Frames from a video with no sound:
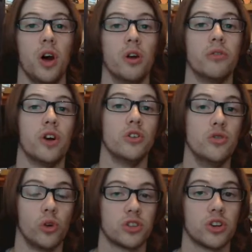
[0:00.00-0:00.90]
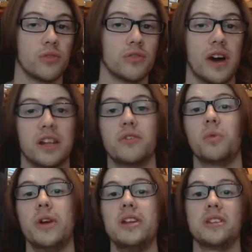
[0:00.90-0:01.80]
of Nausicaä of the Valley of the
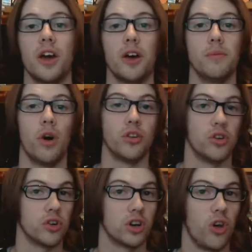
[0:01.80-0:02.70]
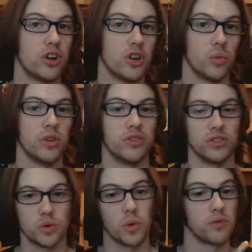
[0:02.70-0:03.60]
Wind on her glider with the
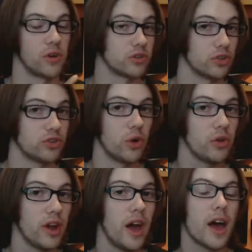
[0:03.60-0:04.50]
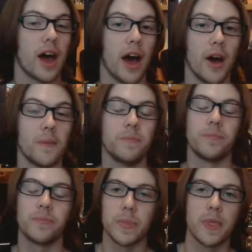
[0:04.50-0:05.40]
squirrel fox on her shoulder.
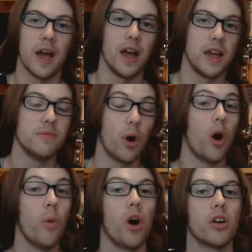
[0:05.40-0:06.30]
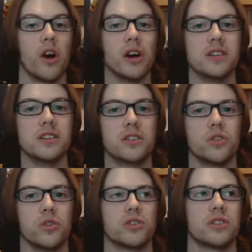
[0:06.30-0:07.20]
In part one, I
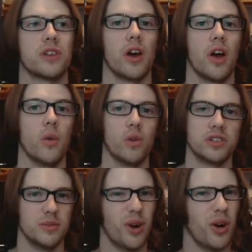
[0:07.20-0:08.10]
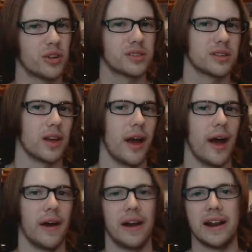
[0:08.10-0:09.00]
discussed what's in the box
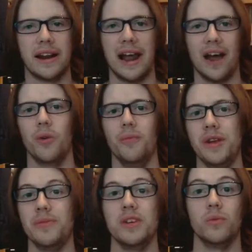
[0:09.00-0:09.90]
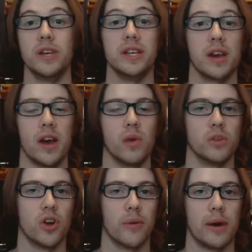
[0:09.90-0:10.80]
and how maybe we
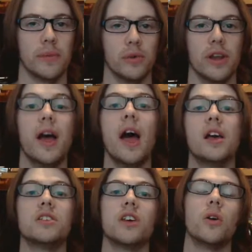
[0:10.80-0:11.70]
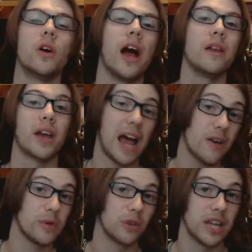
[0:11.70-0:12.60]
would go about building it. So anyway, I
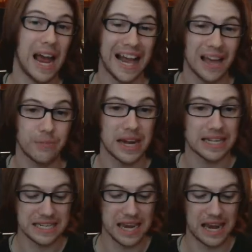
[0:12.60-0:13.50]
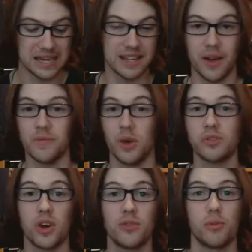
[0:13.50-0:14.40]
have built it and I have painted it, and I'm
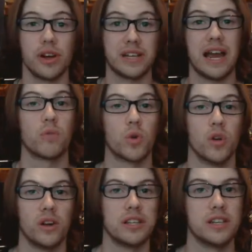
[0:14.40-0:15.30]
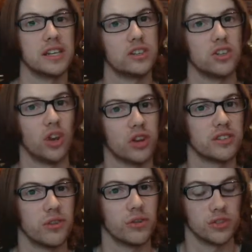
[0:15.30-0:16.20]
sorry for my camera quality that it doesn't like
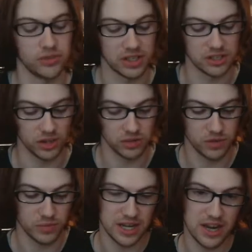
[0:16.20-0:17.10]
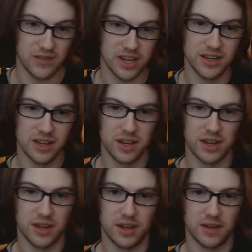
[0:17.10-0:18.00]
to focus on things close to it, but here it is.
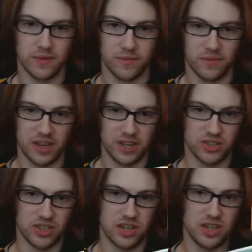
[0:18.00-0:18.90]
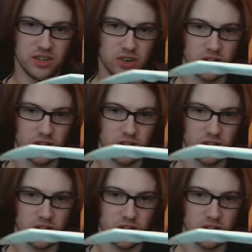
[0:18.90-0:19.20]
Here she is on a